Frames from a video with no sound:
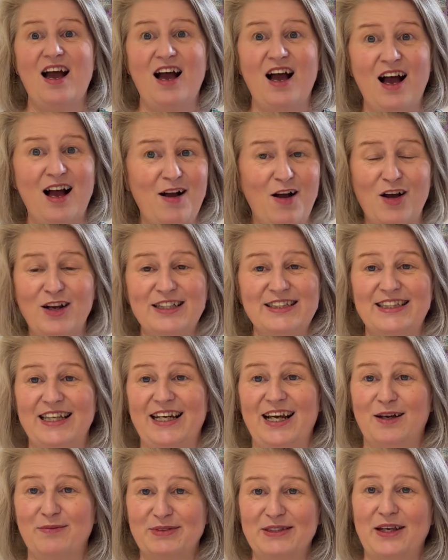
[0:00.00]

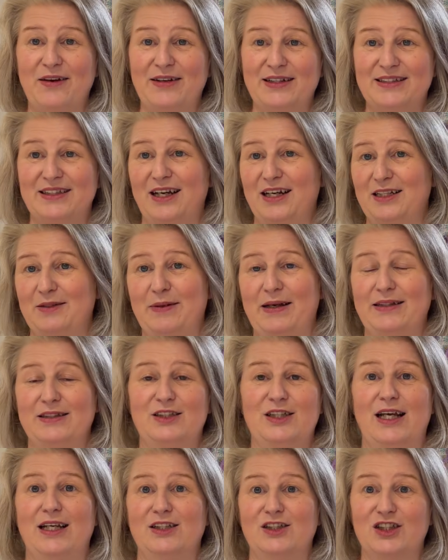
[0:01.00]
Honestly, I'm so excited about this
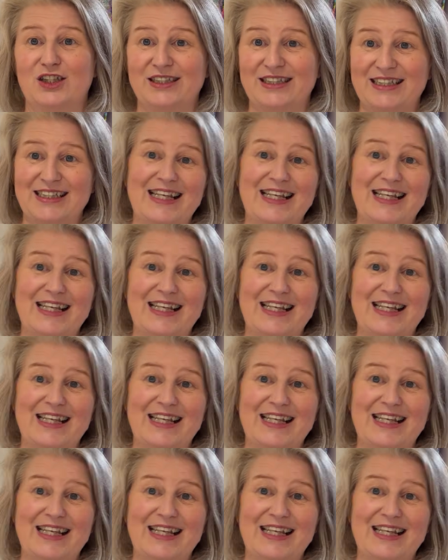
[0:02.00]
challenge because it's